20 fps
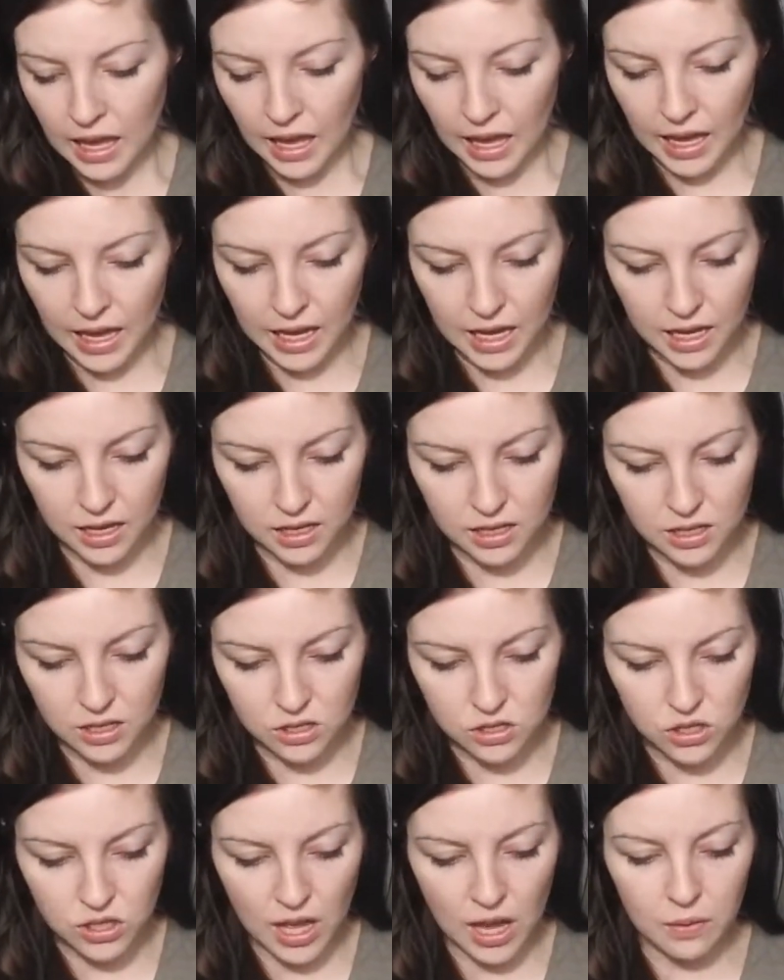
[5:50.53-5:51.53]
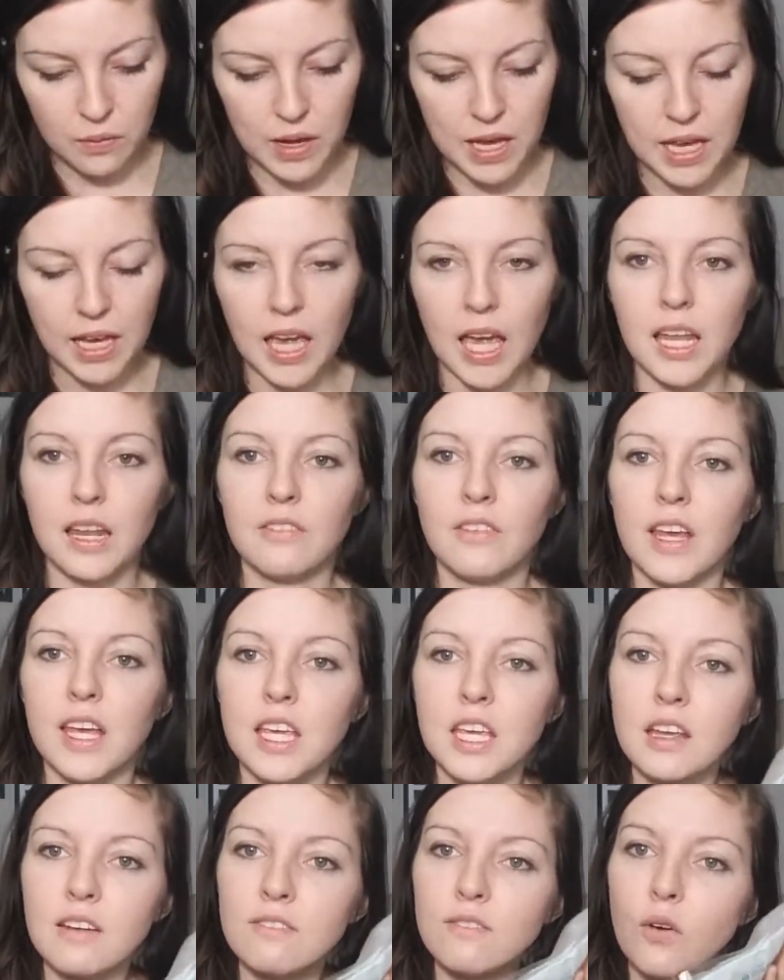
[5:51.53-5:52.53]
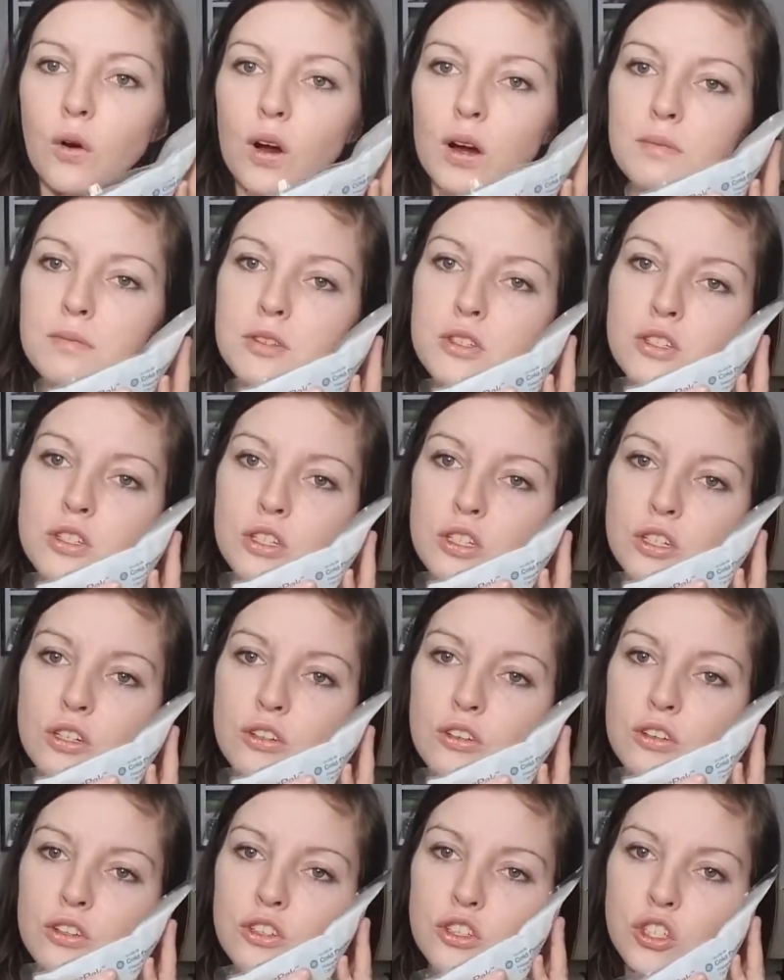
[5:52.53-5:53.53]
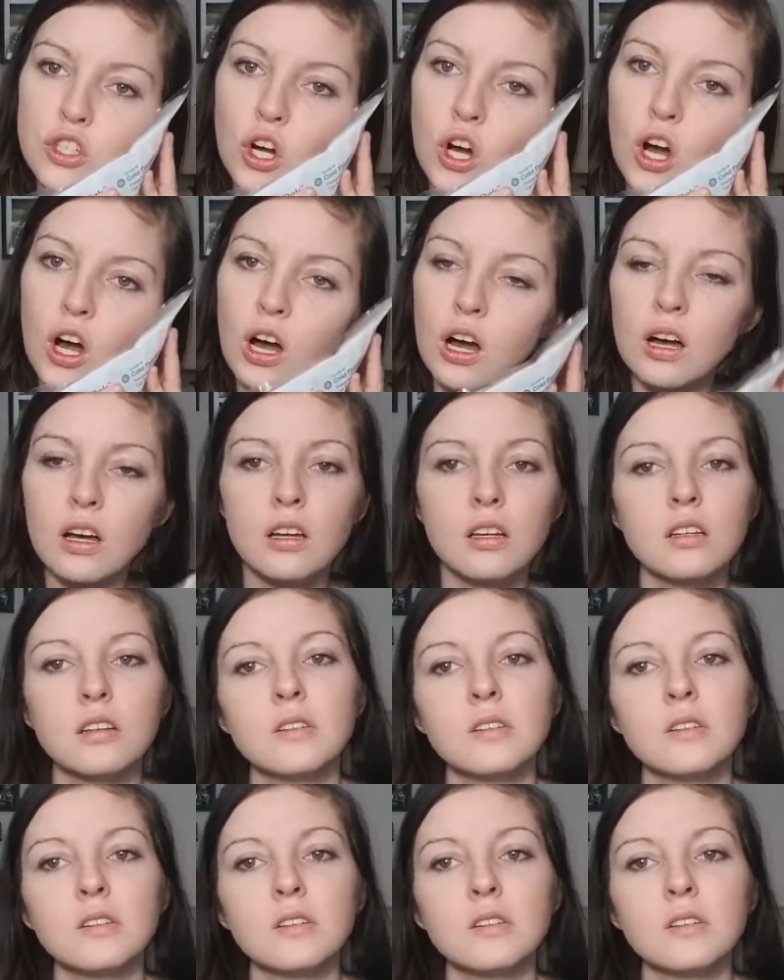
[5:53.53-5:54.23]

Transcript: And so that way it kind of like conforms to your jaw,